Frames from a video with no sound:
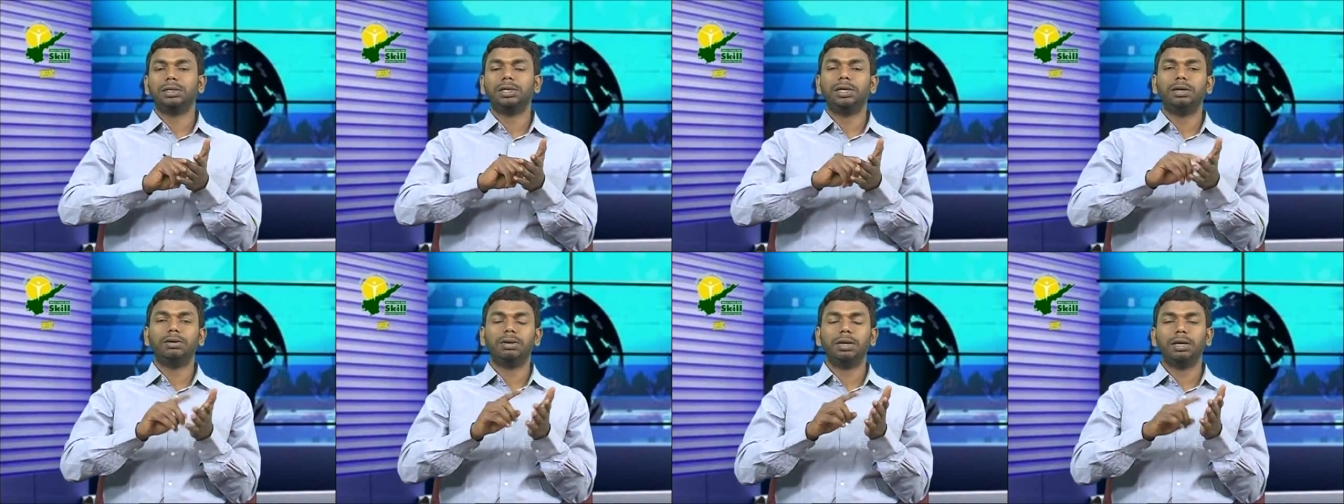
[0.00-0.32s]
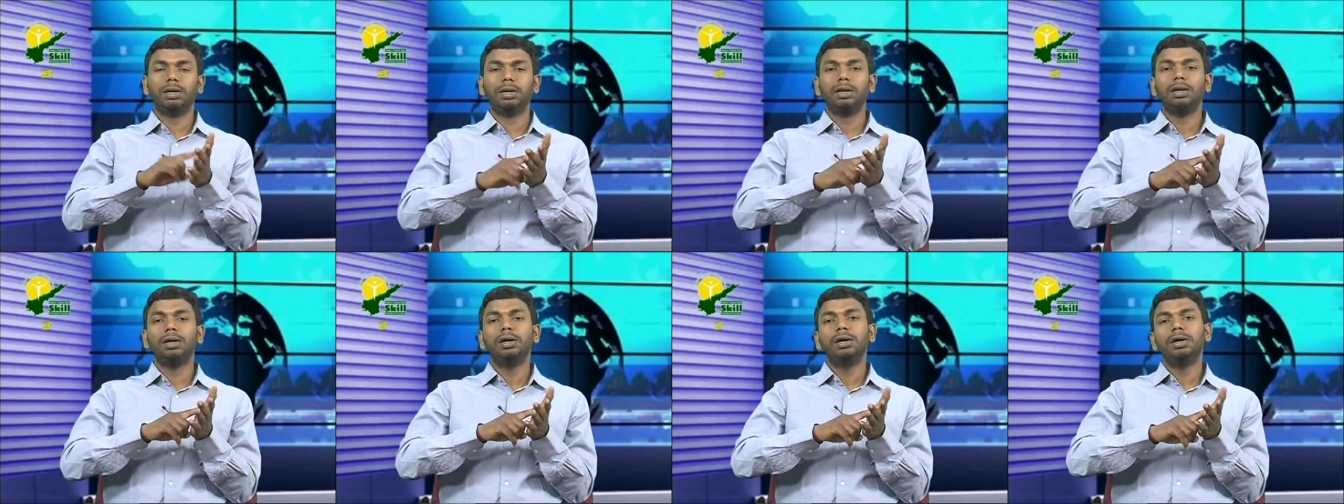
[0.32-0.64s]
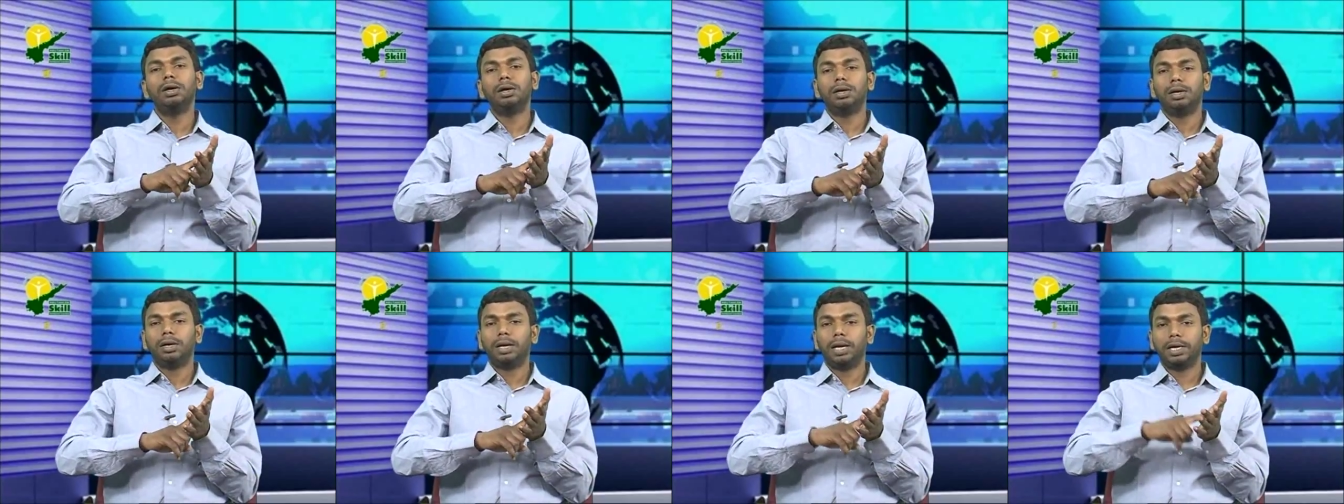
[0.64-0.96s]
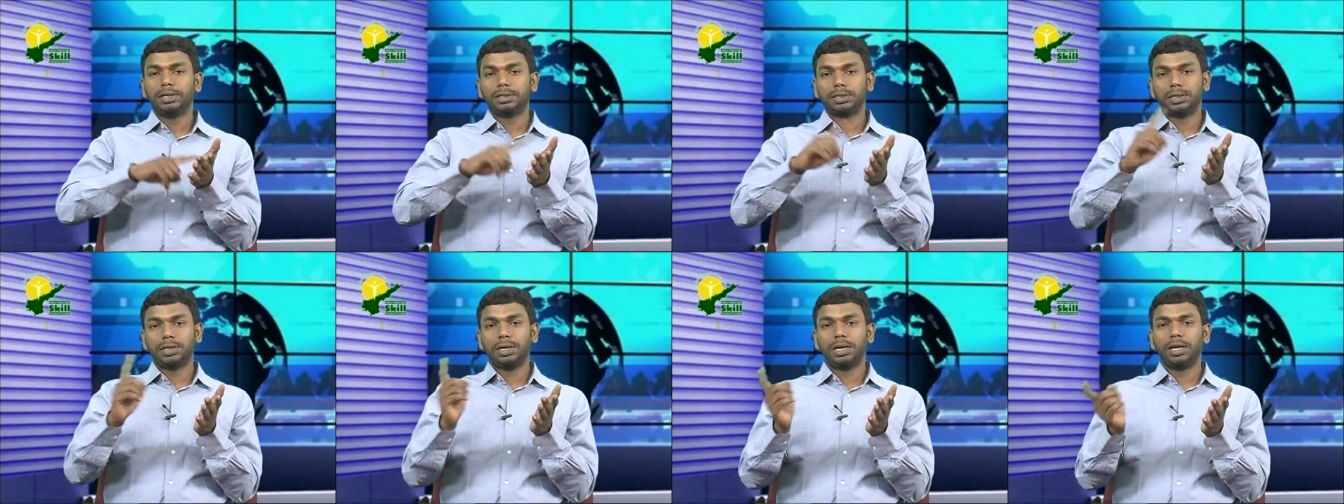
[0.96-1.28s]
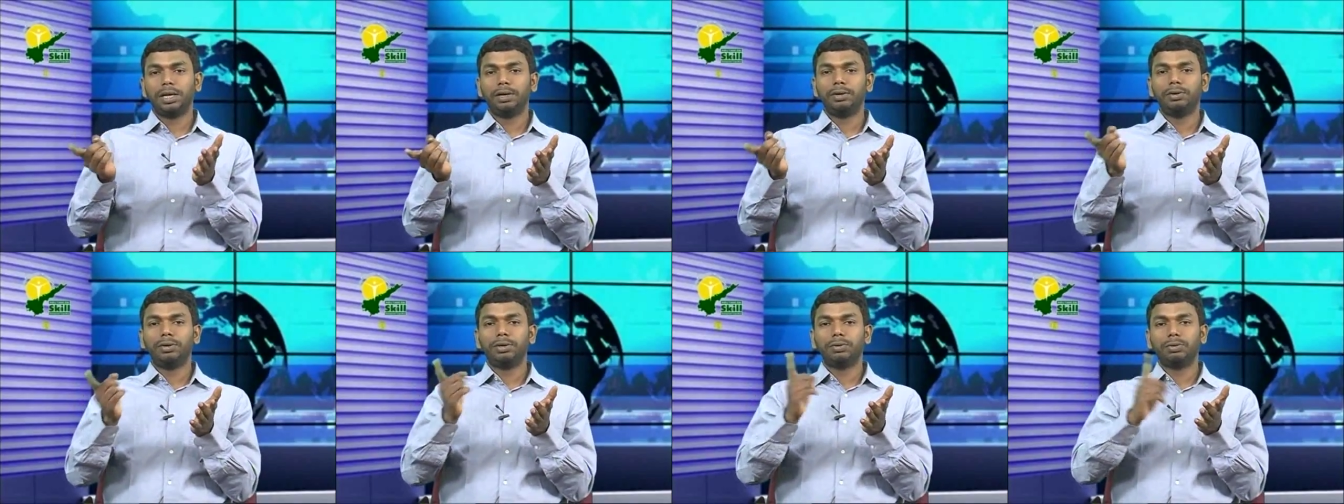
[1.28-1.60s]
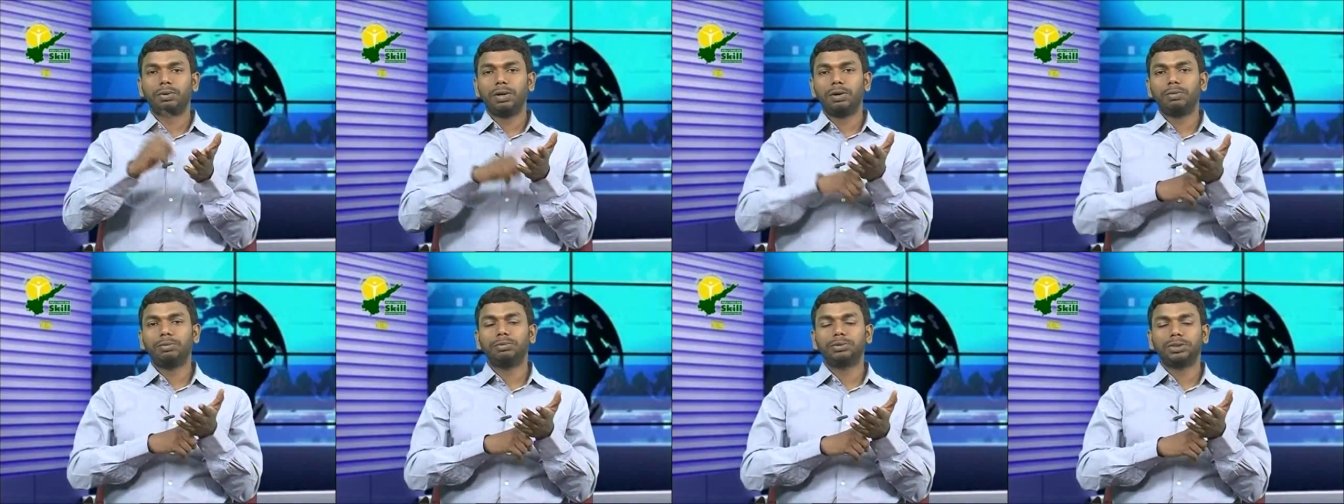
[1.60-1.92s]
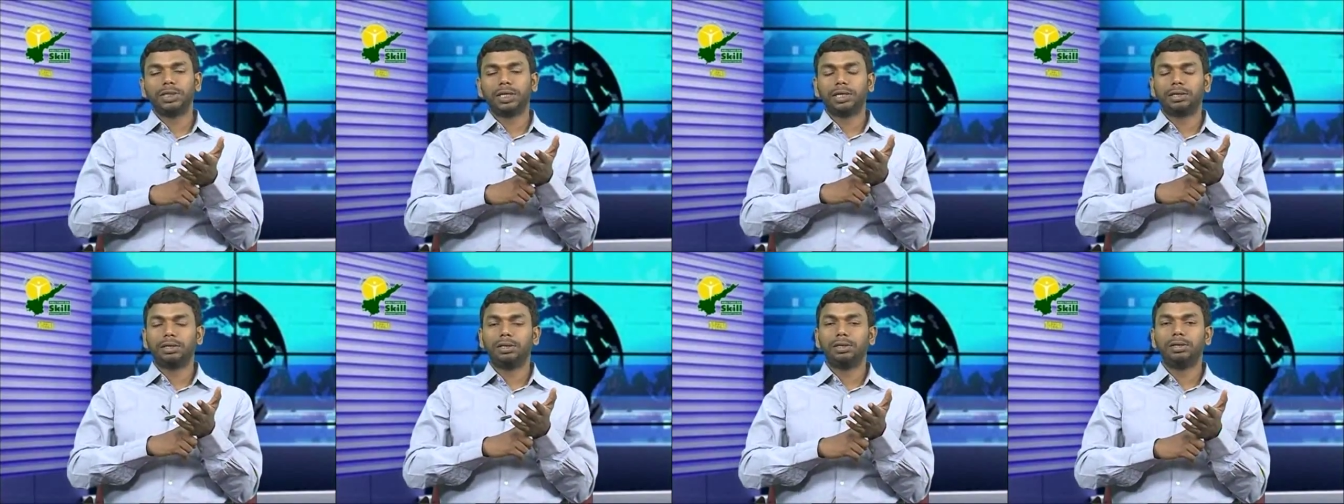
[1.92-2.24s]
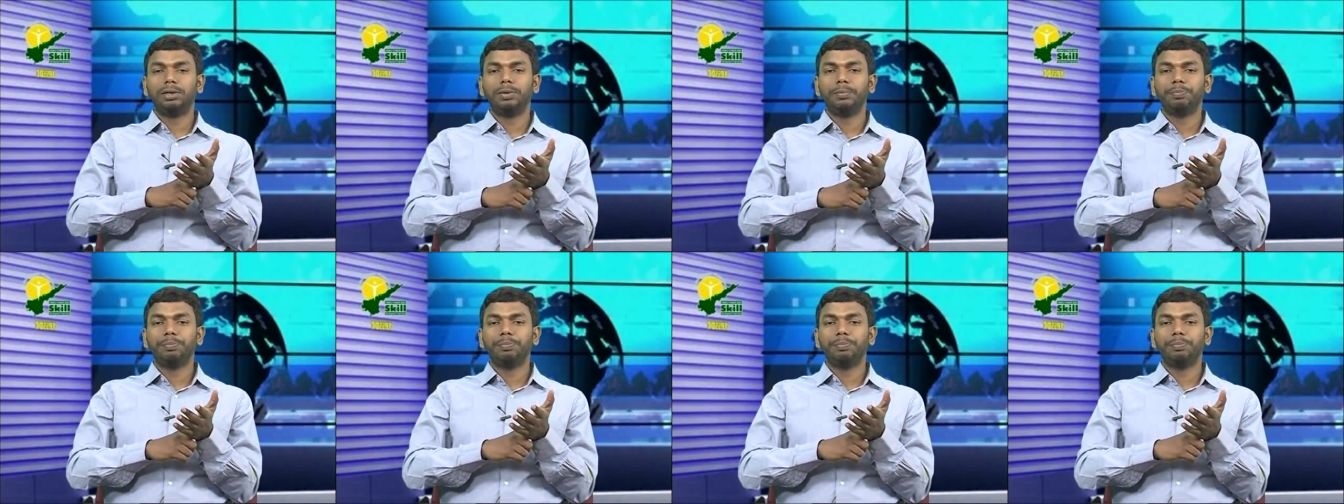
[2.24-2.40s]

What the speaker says: It will, yesterday it would have checked,